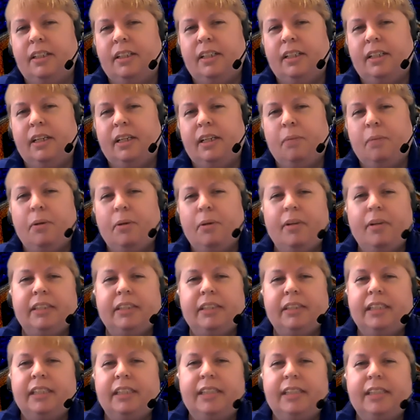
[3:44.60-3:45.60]
Mary's
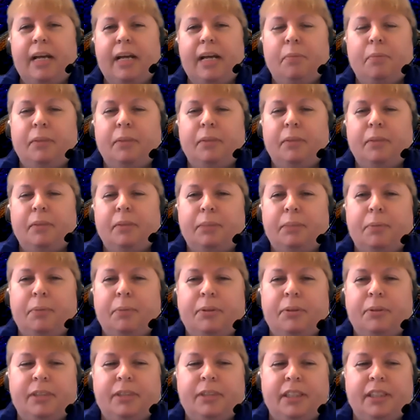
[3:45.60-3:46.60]
example is a
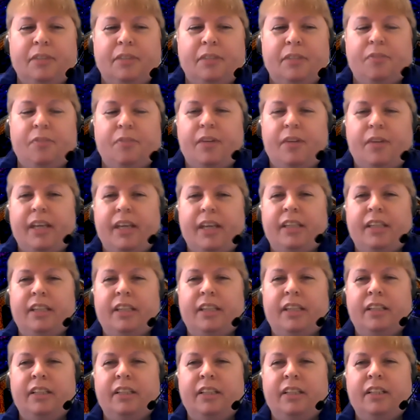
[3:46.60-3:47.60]
person of faith
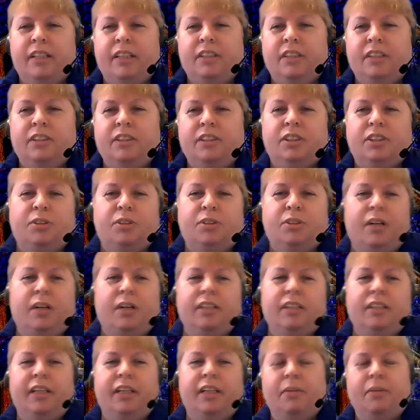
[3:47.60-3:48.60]

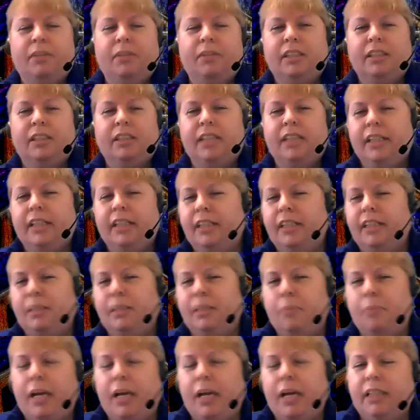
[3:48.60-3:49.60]
struggling with the daily
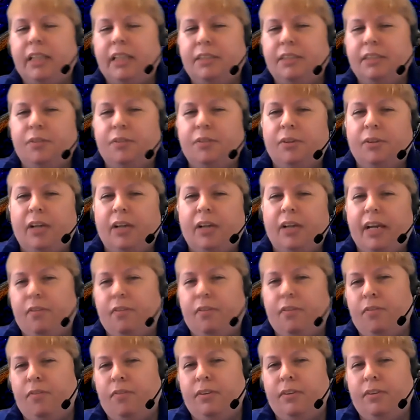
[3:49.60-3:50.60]
demands of her
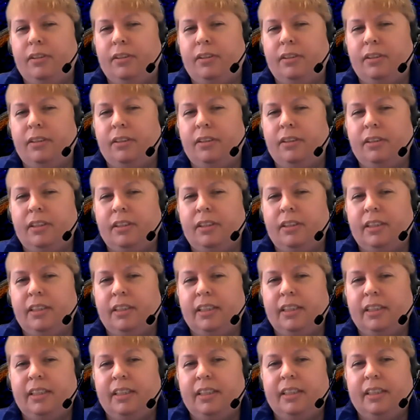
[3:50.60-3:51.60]
life.
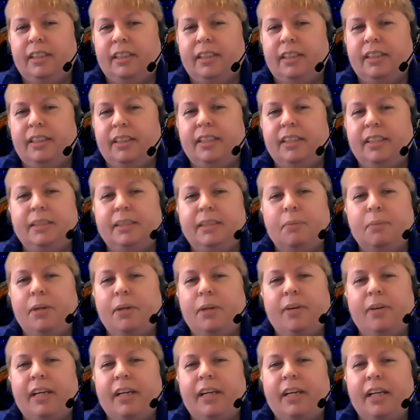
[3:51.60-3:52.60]
This
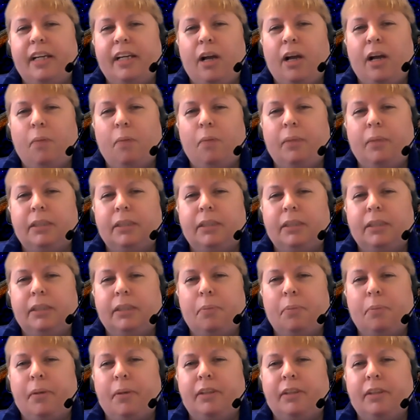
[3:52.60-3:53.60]
Mary can help us
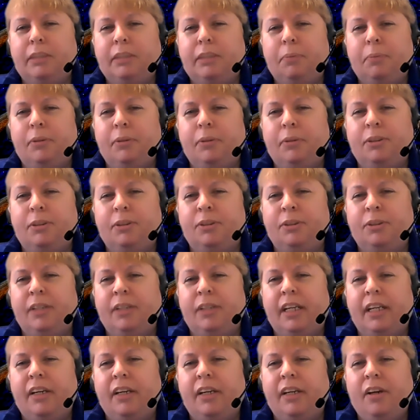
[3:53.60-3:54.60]
prepare
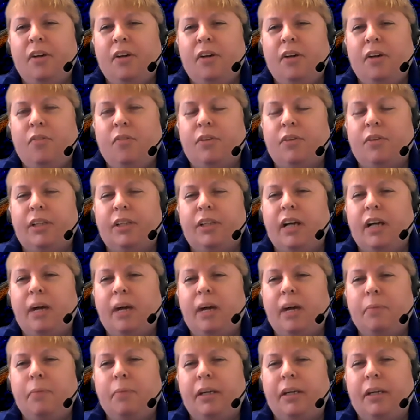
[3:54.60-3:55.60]
spiritually for the
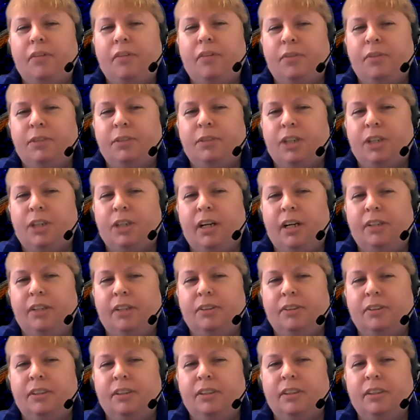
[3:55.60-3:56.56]
coming of her child.